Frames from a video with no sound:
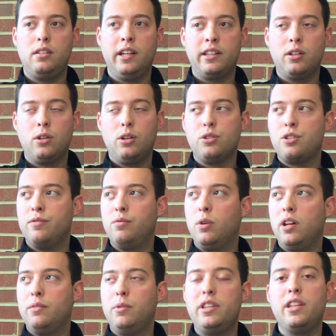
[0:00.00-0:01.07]
the girls have
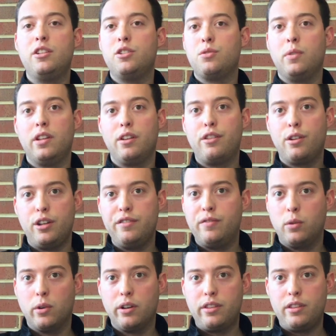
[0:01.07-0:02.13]
won, they just won their
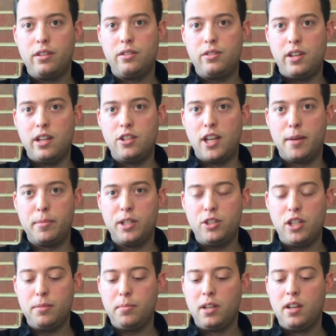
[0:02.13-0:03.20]
34th state
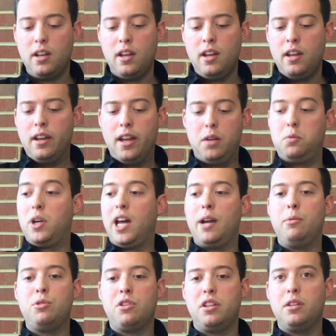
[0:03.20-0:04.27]
championship. And when I
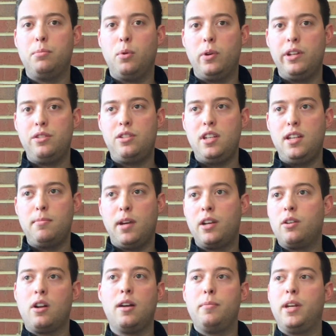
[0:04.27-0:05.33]
was on the boys team, I
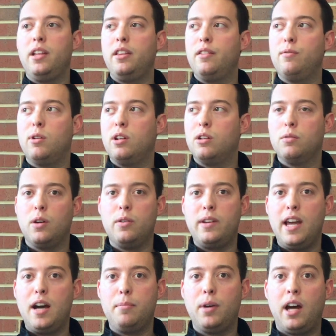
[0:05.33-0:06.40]
don't know how many they've won in a row
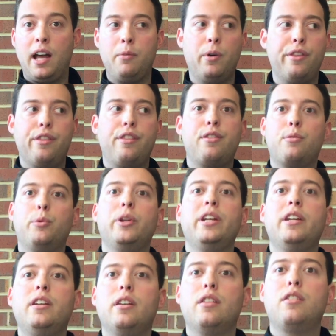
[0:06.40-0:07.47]
now, but I won
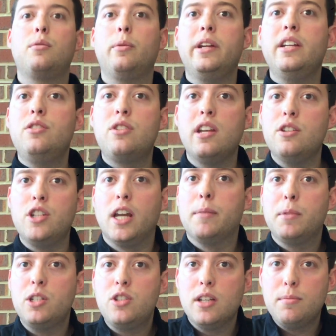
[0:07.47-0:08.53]
three state
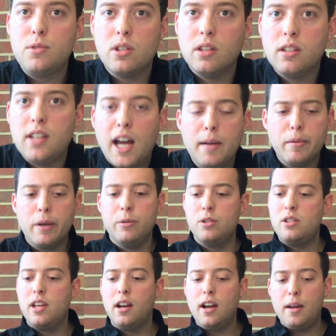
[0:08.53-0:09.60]
championships in the time I was
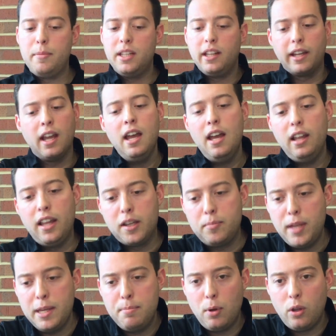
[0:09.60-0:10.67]
there. I mean, like
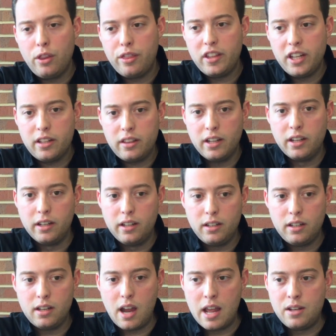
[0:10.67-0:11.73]
people think that
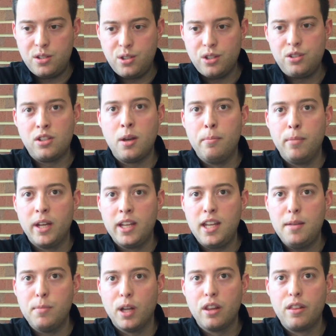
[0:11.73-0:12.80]
it's just some
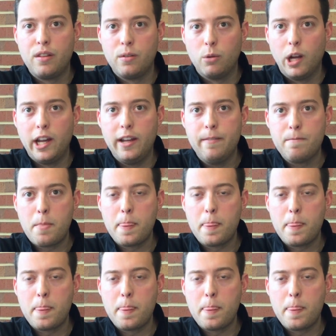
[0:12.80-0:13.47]
behemoth, right?